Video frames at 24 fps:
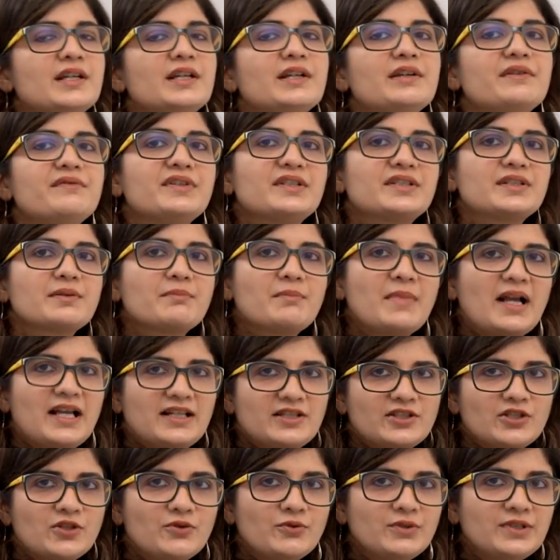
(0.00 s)
If it's a
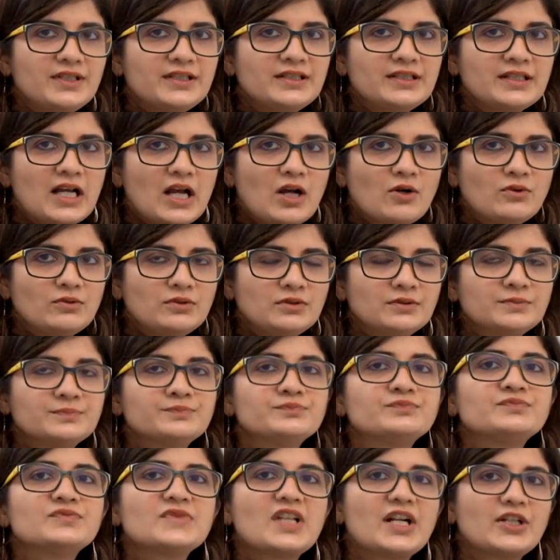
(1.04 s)
masculine noun
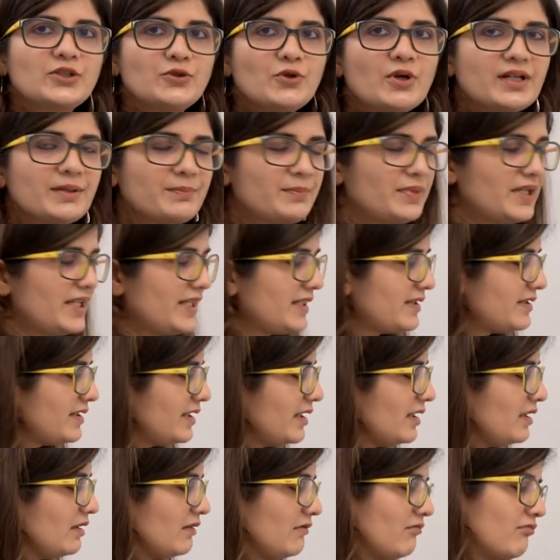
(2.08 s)
that you are
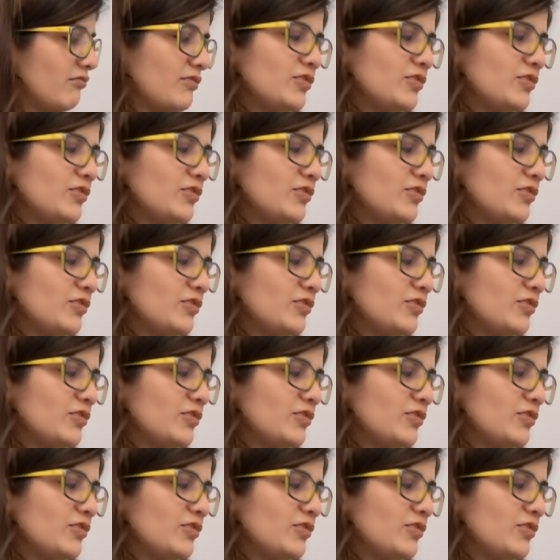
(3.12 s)
replacing,